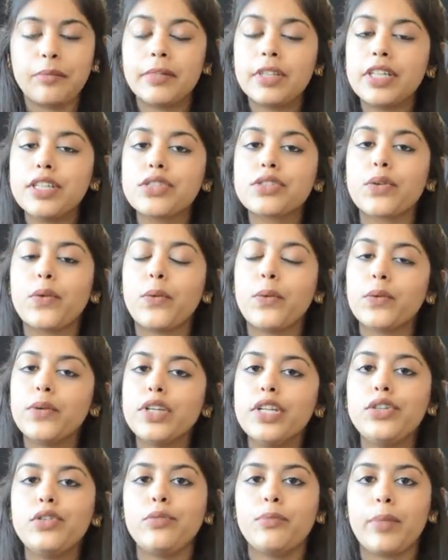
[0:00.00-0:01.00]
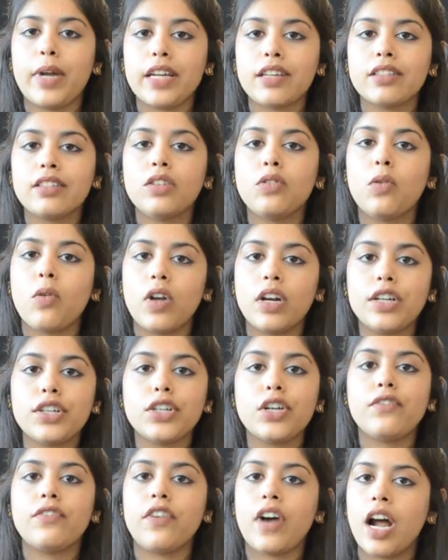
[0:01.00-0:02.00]
but it's only to better the
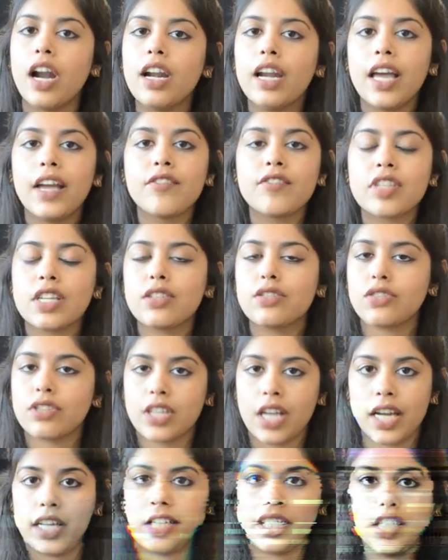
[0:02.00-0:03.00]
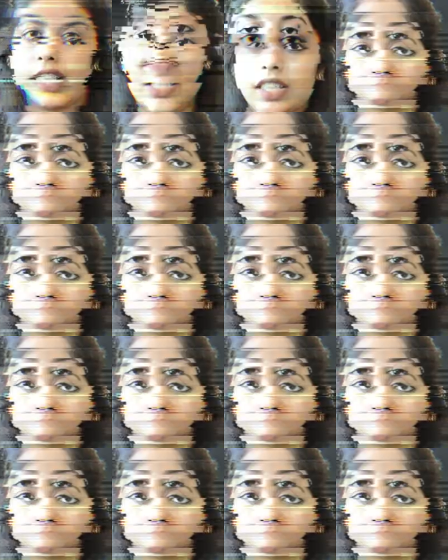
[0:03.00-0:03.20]
quality of our lives and society.